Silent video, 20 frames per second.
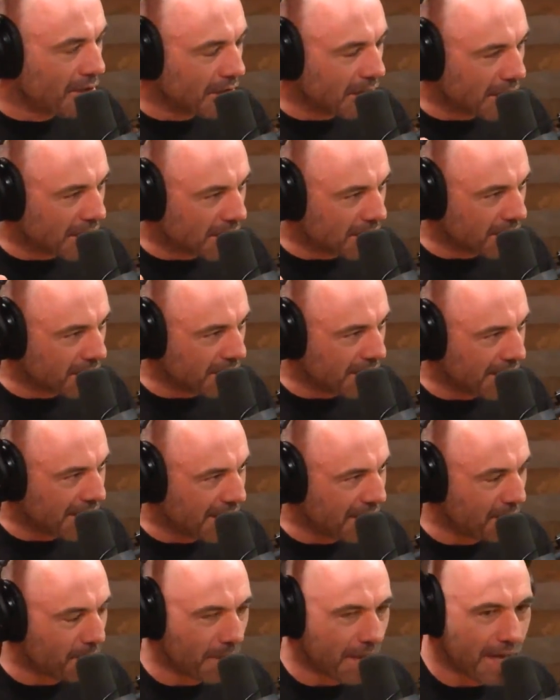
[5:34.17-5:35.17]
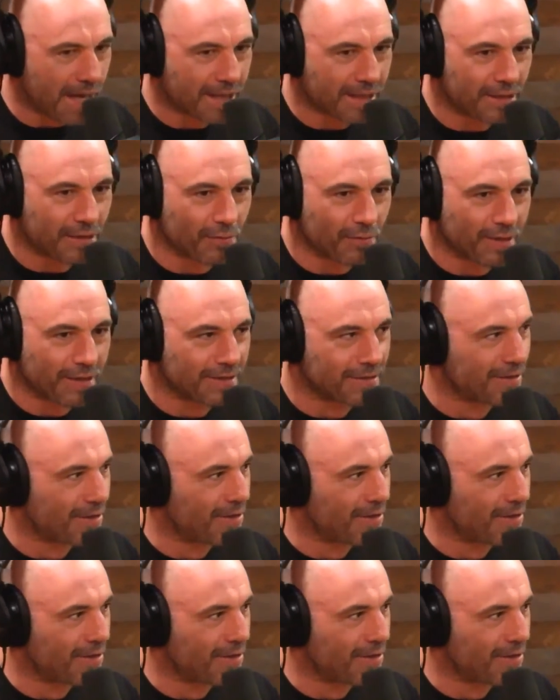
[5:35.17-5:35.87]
like laid back Lorenzo.